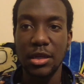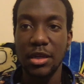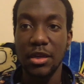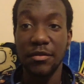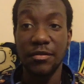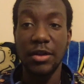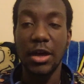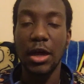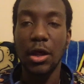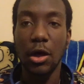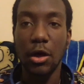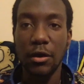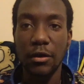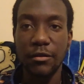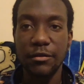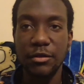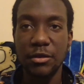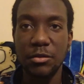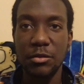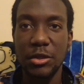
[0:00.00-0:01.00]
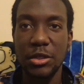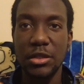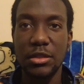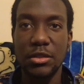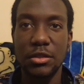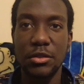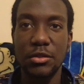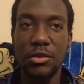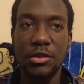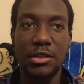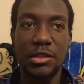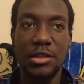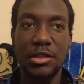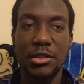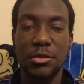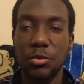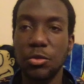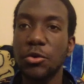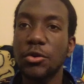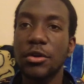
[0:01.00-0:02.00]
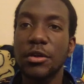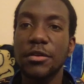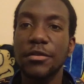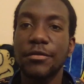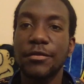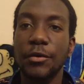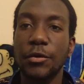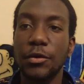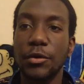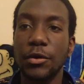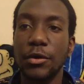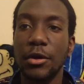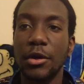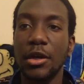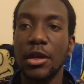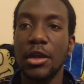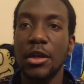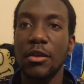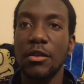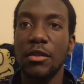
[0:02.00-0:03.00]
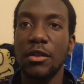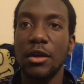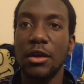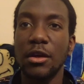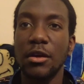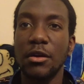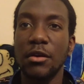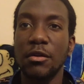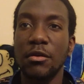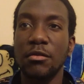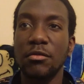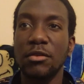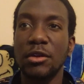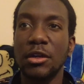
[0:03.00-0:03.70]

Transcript: if not all of them, because they're usually supportive or they're